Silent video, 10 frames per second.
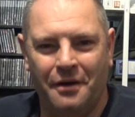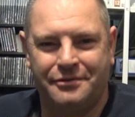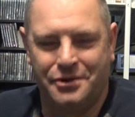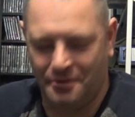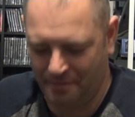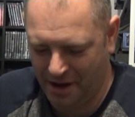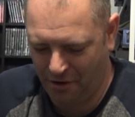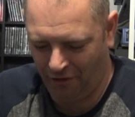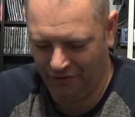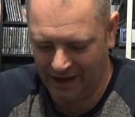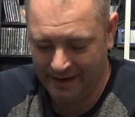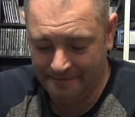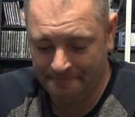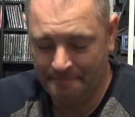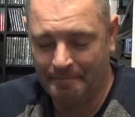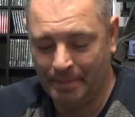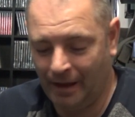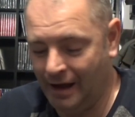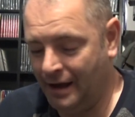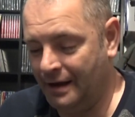I've drunk my coffee.
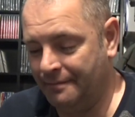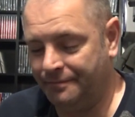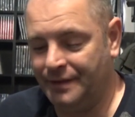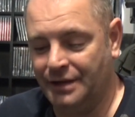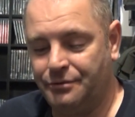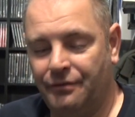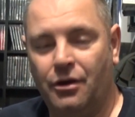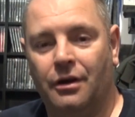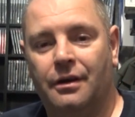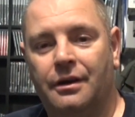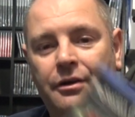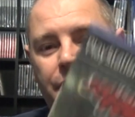Next we've got another